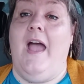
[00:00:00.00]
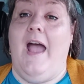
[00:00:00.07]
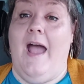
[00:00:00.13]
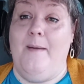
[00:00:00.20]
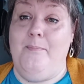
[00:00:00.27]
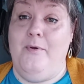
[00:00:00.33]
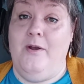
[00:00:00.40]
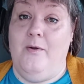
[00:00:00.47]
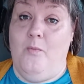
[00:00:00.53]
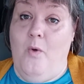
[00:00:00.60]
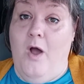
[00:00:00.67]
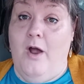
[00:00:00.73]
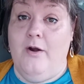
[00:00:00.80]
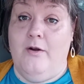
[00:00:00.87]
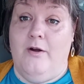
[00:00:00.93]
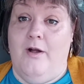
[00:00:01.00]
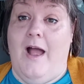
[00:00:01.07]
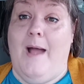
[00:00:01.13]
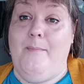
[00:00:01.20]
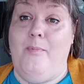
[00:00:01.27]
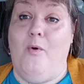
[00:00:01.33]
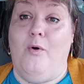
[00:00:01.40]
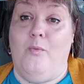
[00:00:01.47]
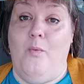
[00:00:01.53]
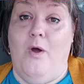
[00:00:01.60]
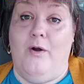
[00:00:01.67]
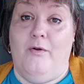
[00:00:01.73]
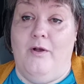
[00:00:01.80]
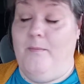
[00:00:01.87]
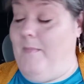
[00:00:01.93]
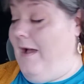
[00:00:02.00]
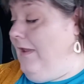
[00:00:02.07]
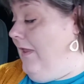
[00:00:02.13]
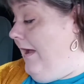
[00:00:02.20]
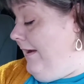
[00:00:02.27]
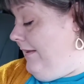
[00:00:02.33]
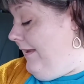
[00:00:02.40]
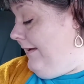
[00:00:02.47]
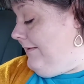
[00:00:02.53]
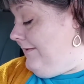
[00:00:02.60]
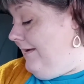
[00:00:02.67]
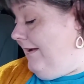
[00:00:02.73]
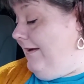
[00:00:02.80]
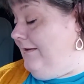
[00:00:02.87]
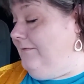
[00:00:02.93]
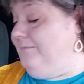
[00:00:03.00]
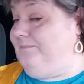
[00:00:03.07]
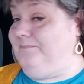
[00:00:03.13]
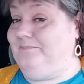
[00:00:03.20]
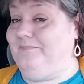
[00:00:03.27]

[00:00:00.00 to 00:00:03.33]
I poured water on my light last night.